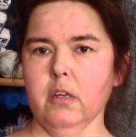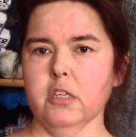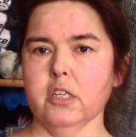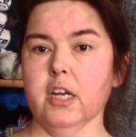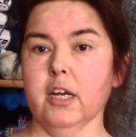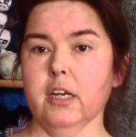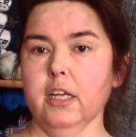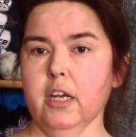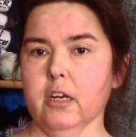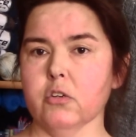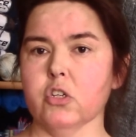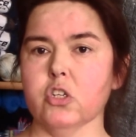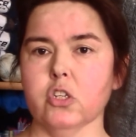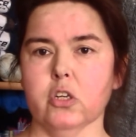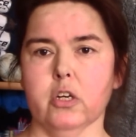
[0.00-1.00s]
she got a
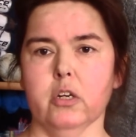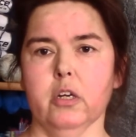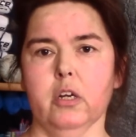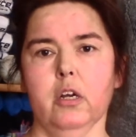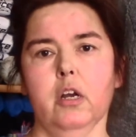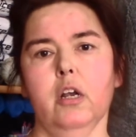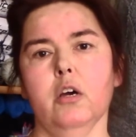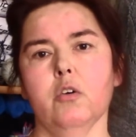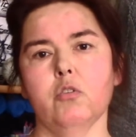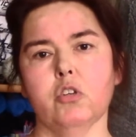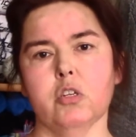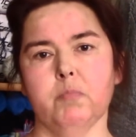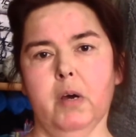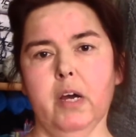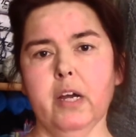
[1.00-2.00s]
yarn store
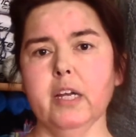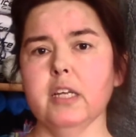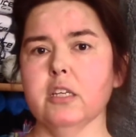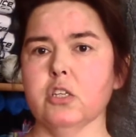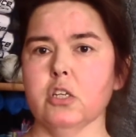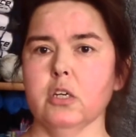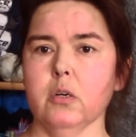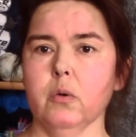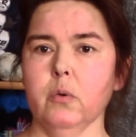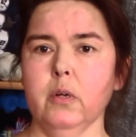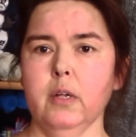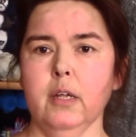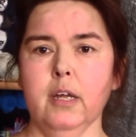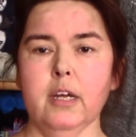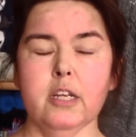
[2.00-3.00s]
close by, so
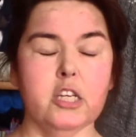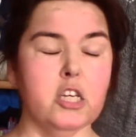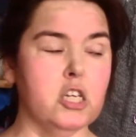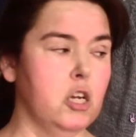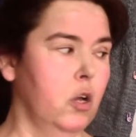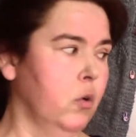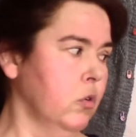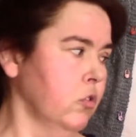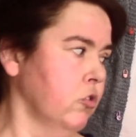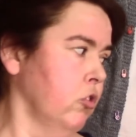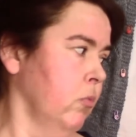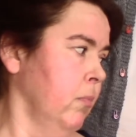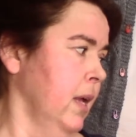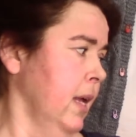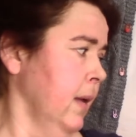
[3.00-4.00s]
she's local
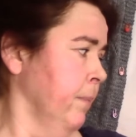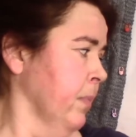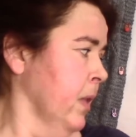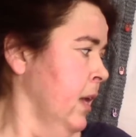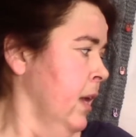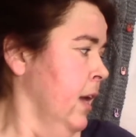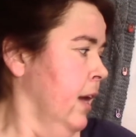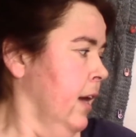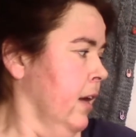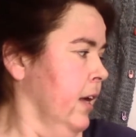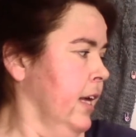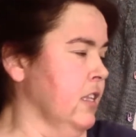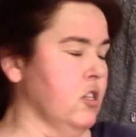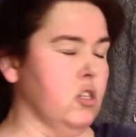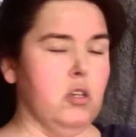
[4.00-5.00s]
to me. I
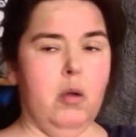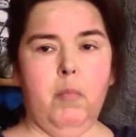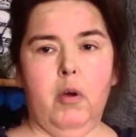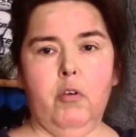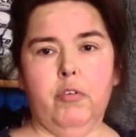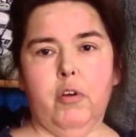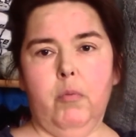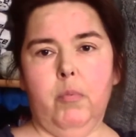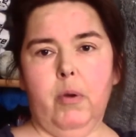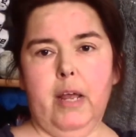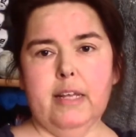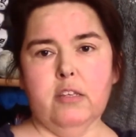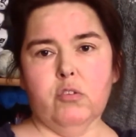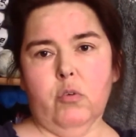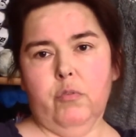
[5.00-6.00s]
had some of her
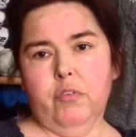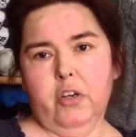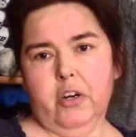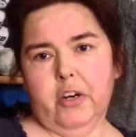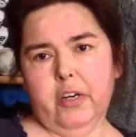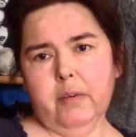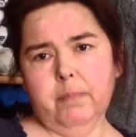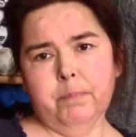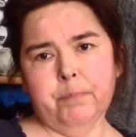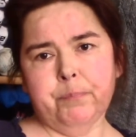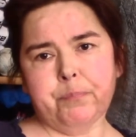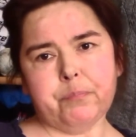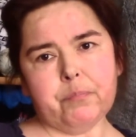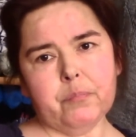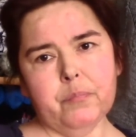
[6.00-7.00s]
braids of yarn,
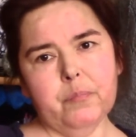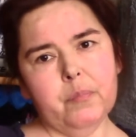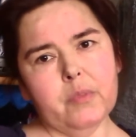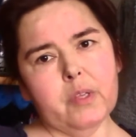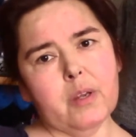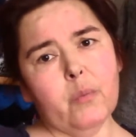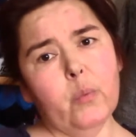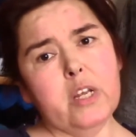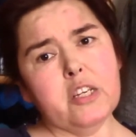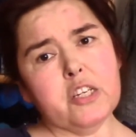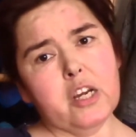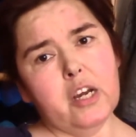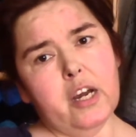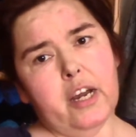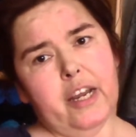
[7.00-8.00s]

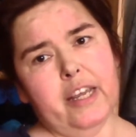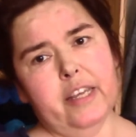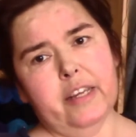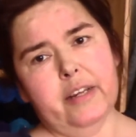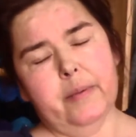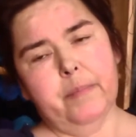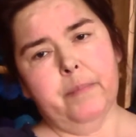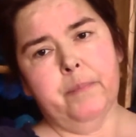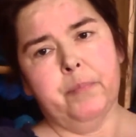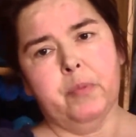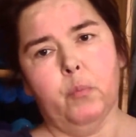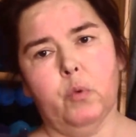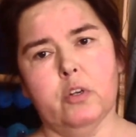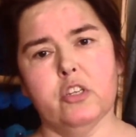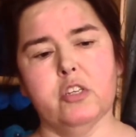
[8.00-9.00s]
which I
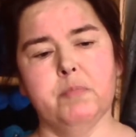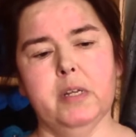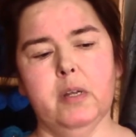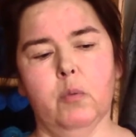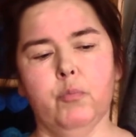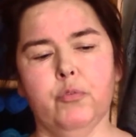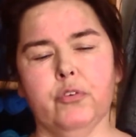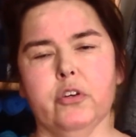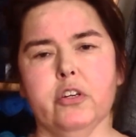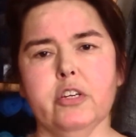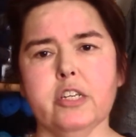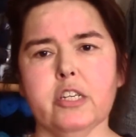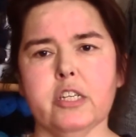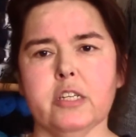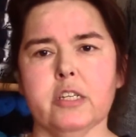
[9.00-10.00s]
want to spin up
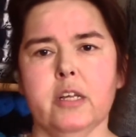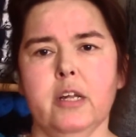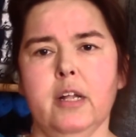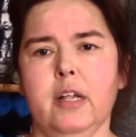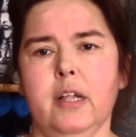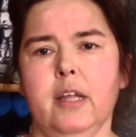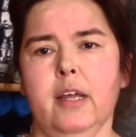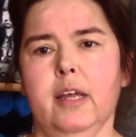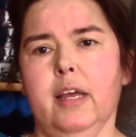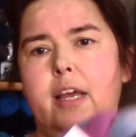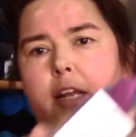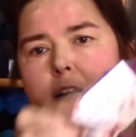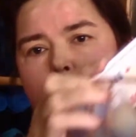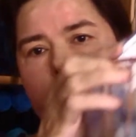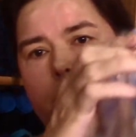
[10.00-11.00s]
first,
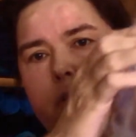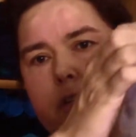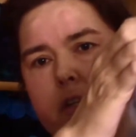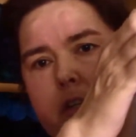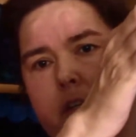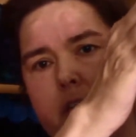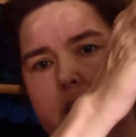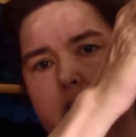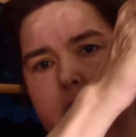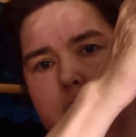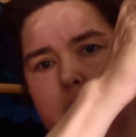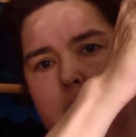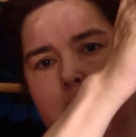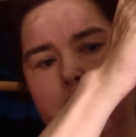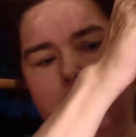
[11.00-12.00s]
and I put it in
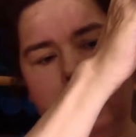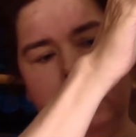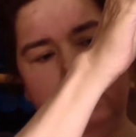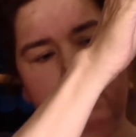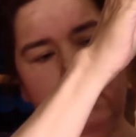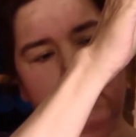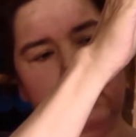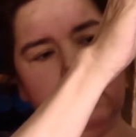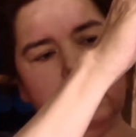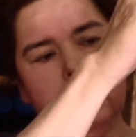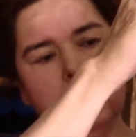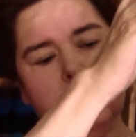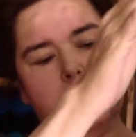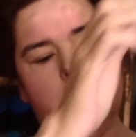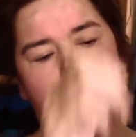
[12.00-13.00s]
this nice
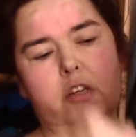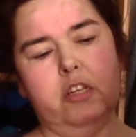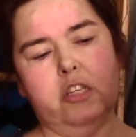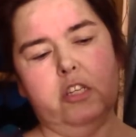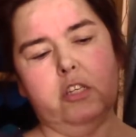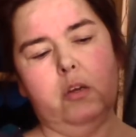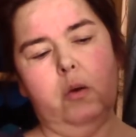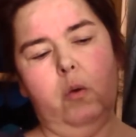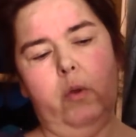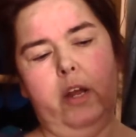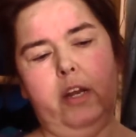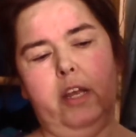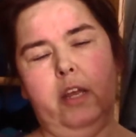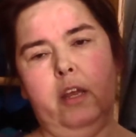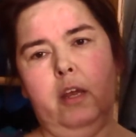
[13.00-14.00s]
basket. So this is
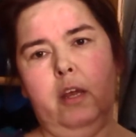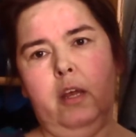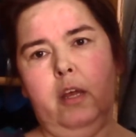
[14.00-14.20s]
already